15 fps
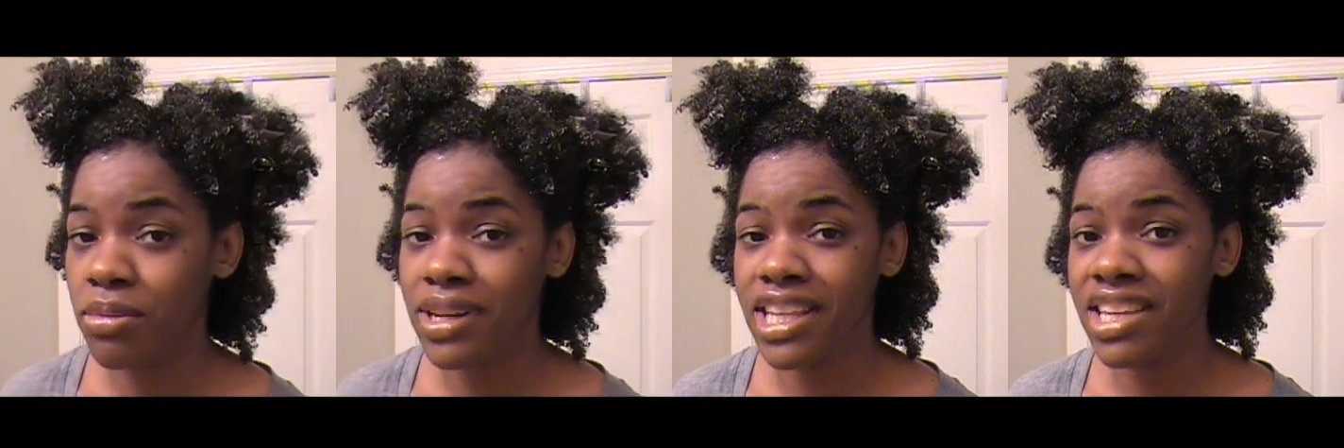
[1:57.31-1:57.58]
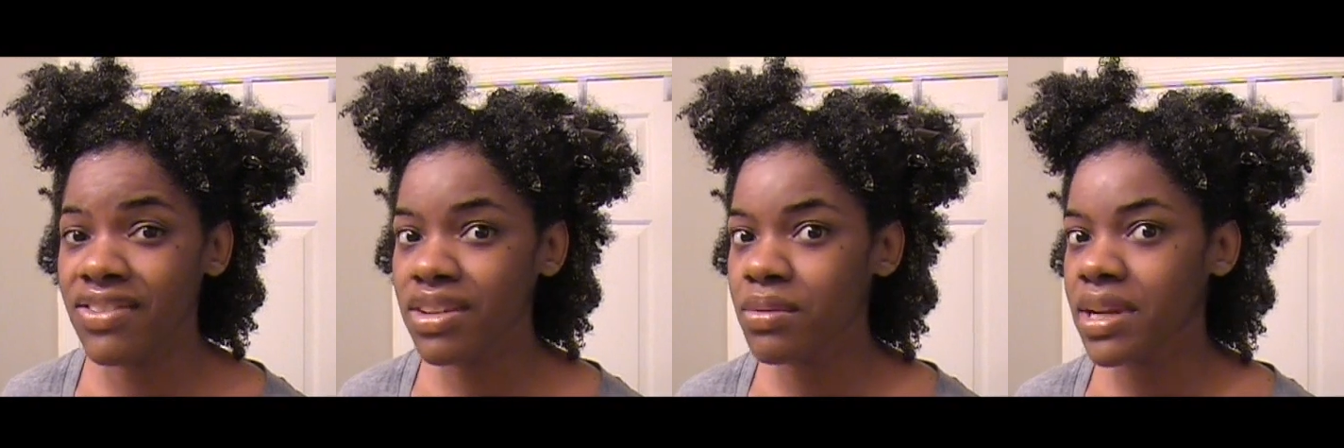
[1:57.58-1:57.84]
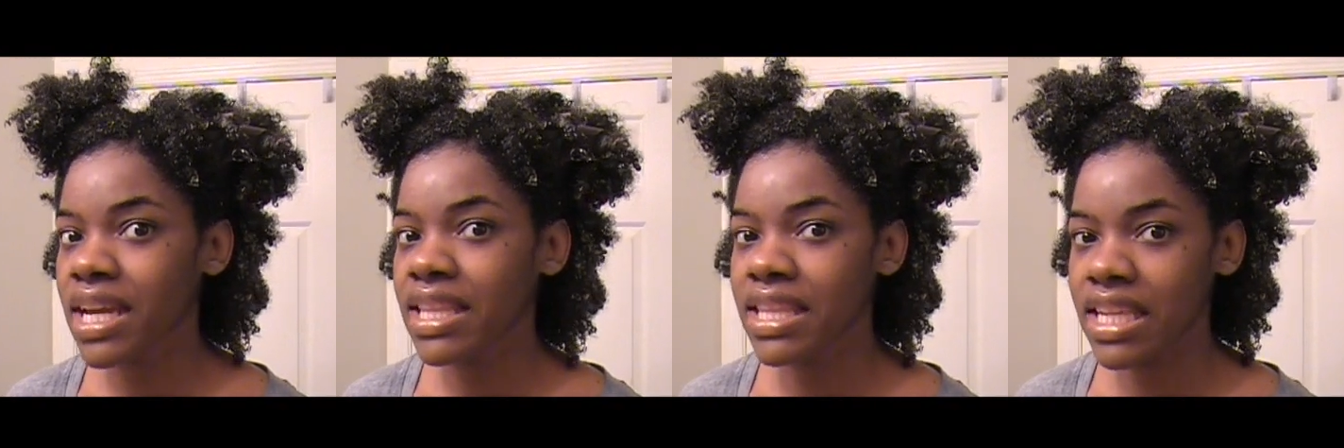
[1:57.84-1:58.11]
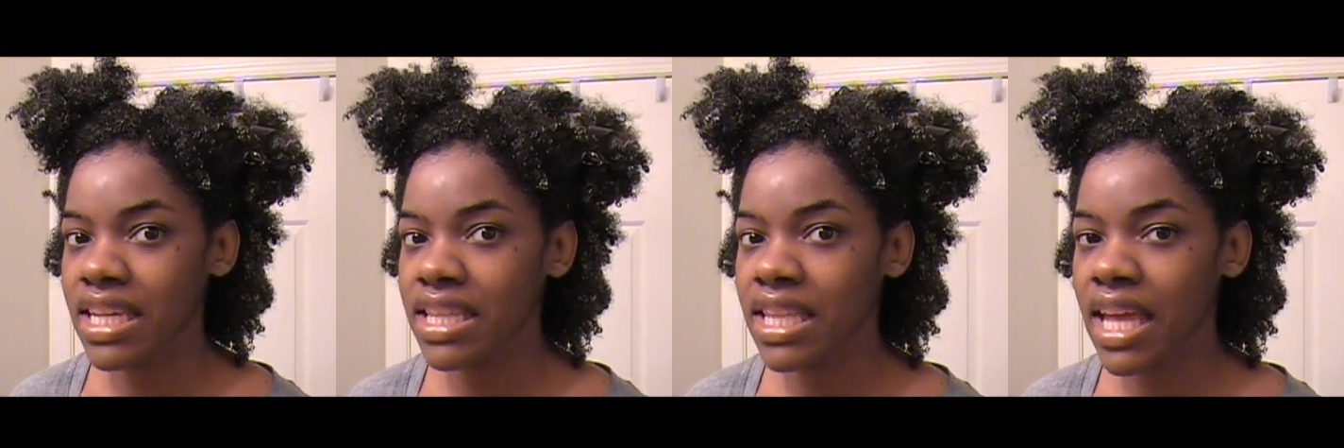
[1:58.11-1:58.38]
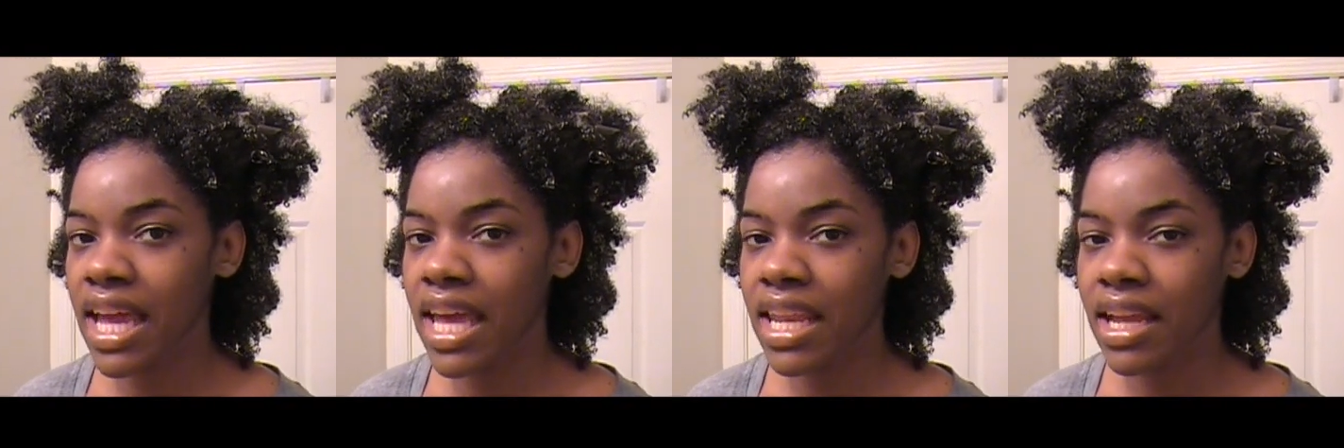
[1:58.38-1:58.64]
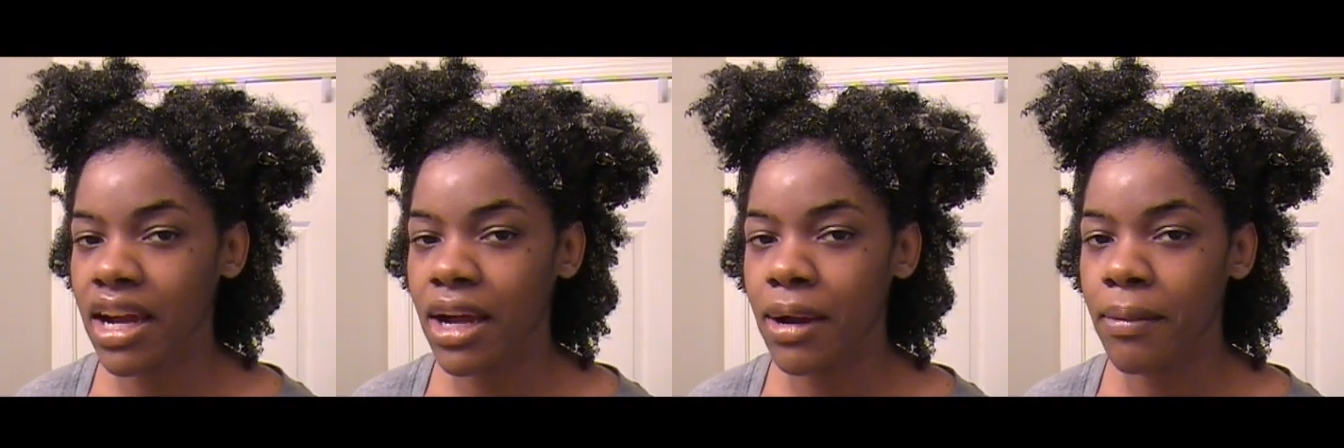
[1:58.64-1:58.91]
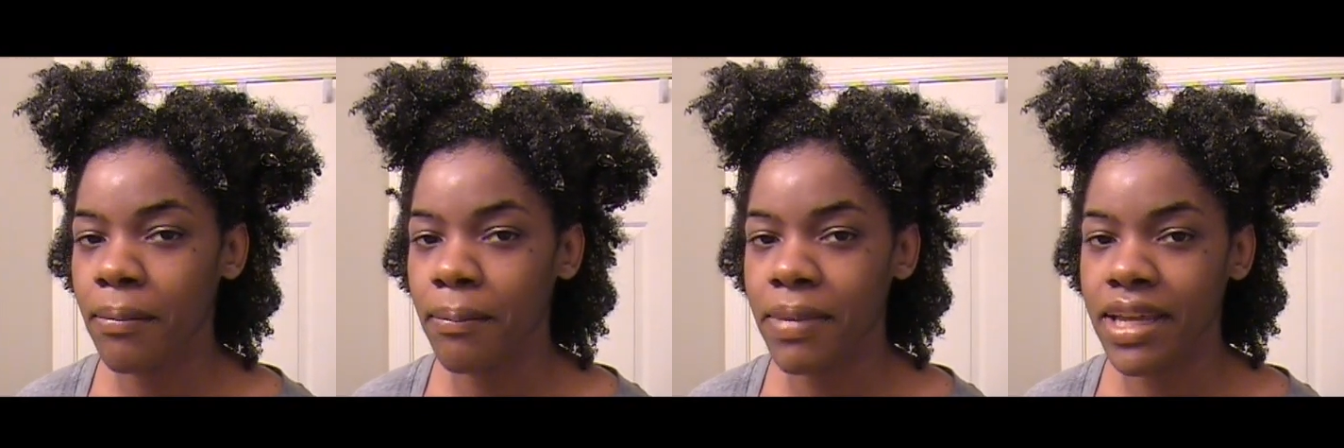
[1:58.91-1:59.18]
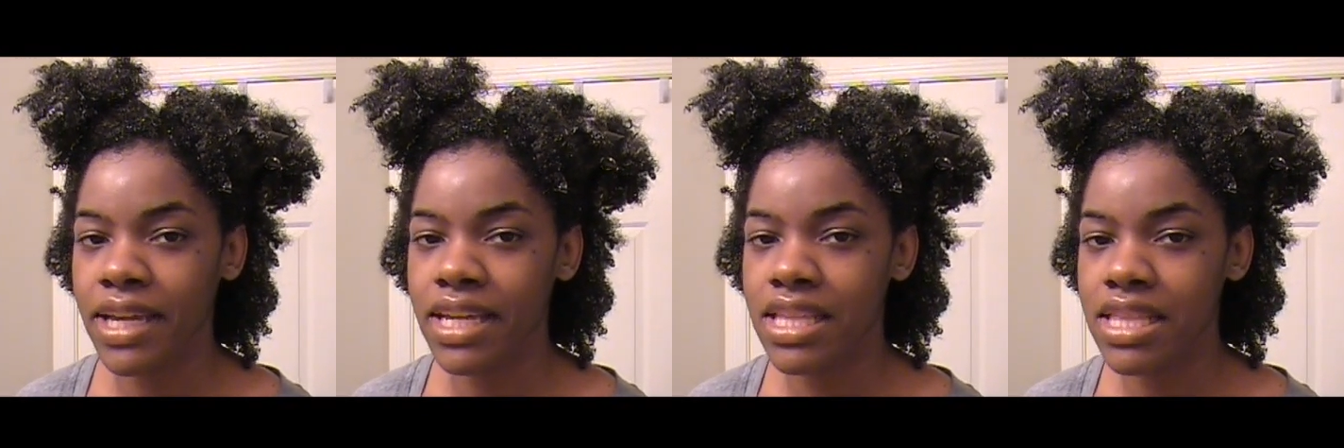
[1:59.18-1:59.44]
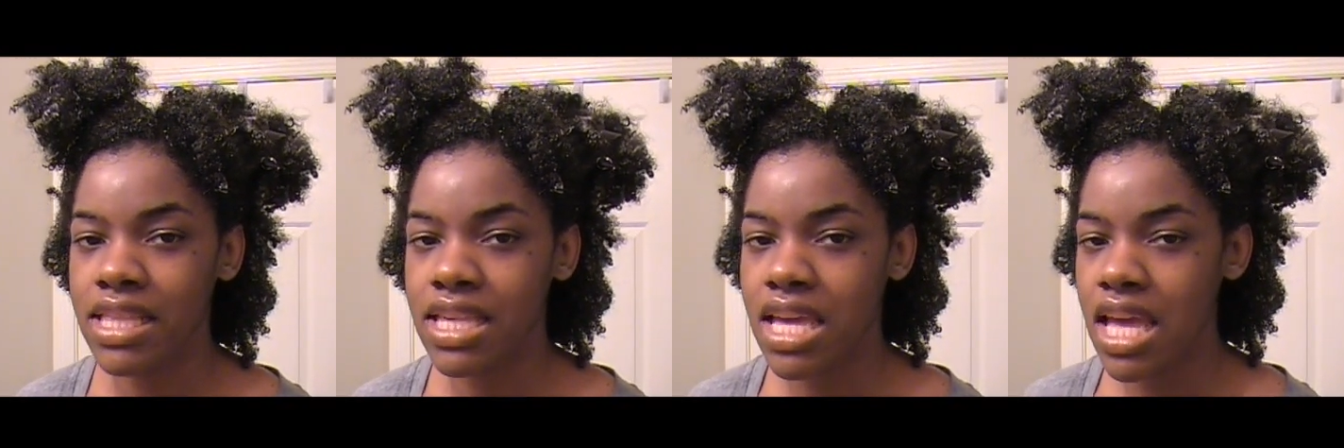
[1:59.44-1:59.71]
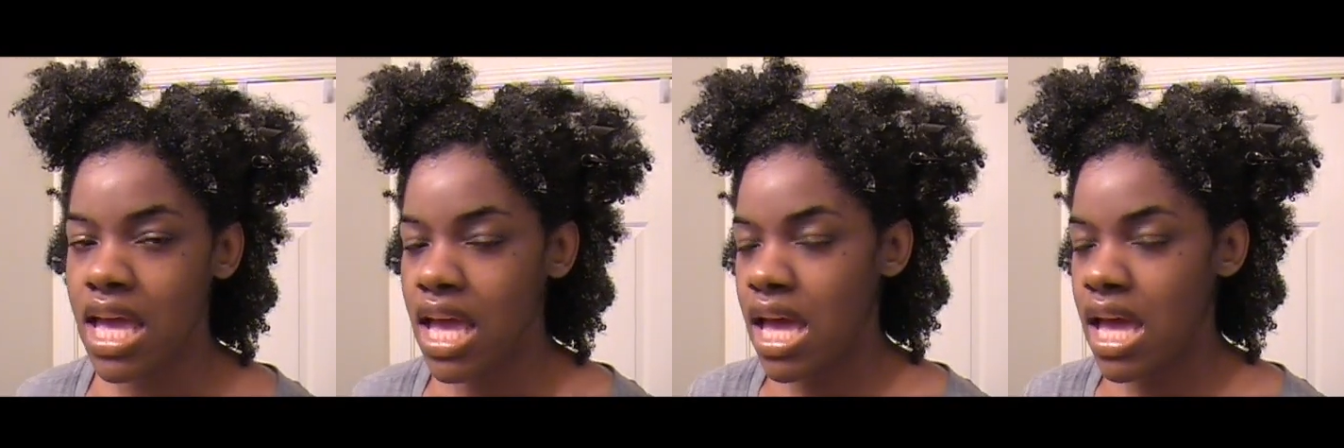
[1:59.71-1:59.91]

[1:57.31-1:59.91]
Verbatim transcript: But even when I did that, um, because